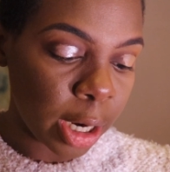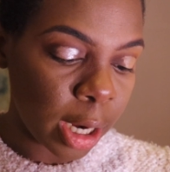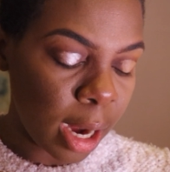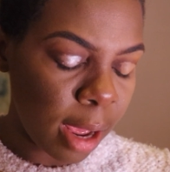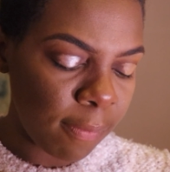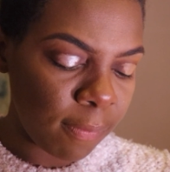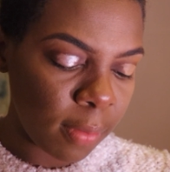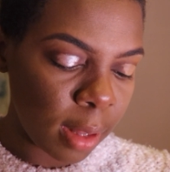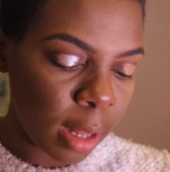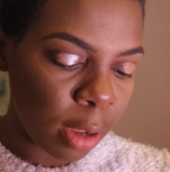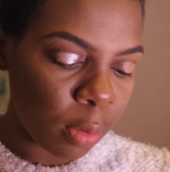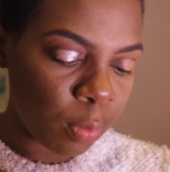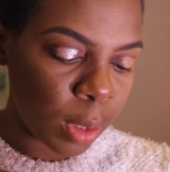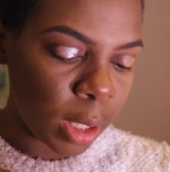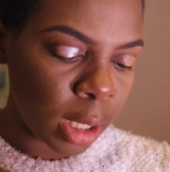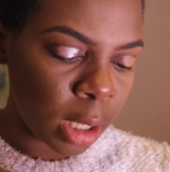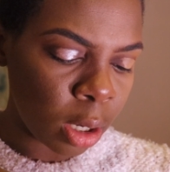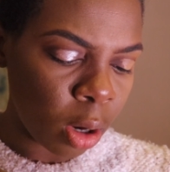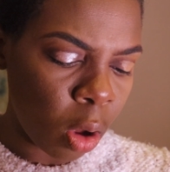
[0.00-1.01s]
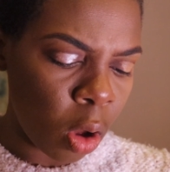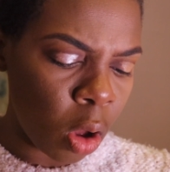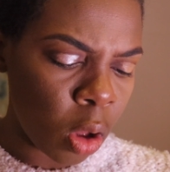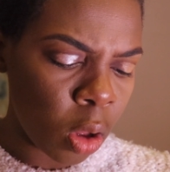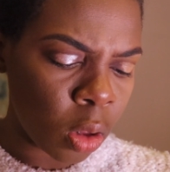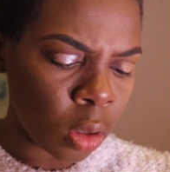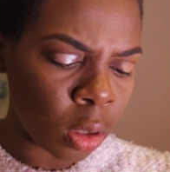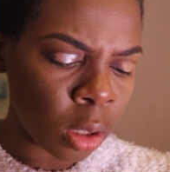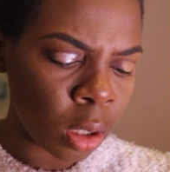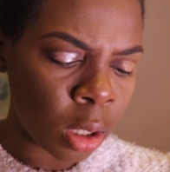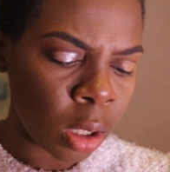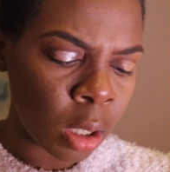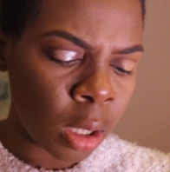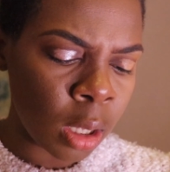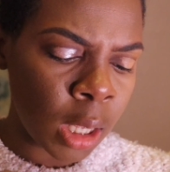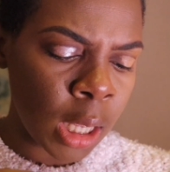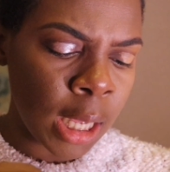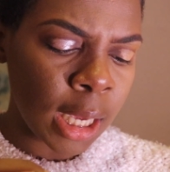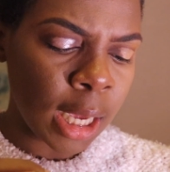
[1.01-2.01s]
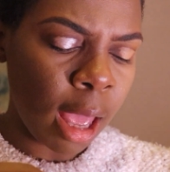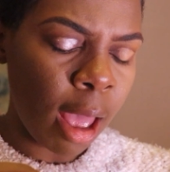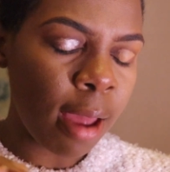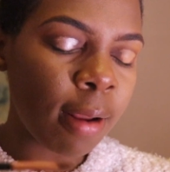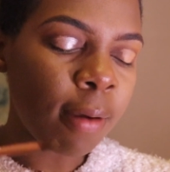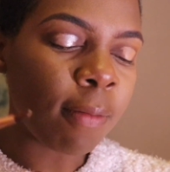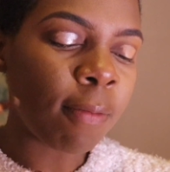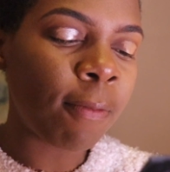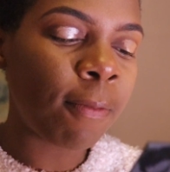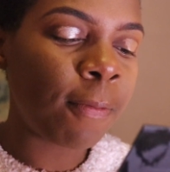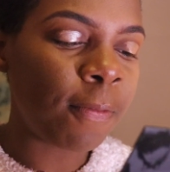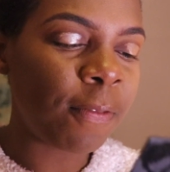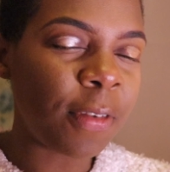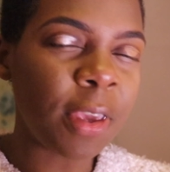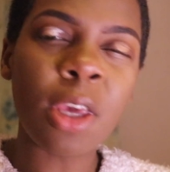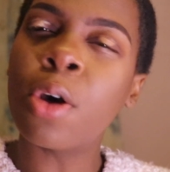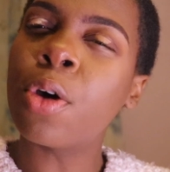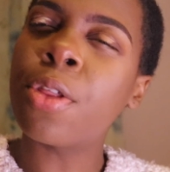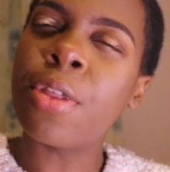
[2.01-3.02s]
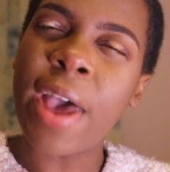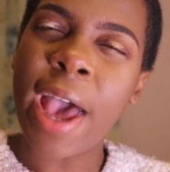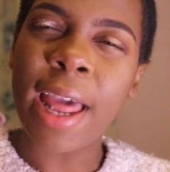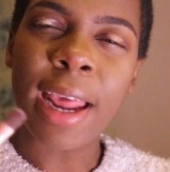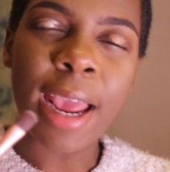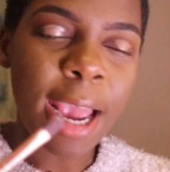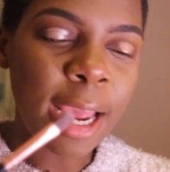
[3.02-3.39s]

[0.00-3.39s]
And I feel like we can all kind of feel that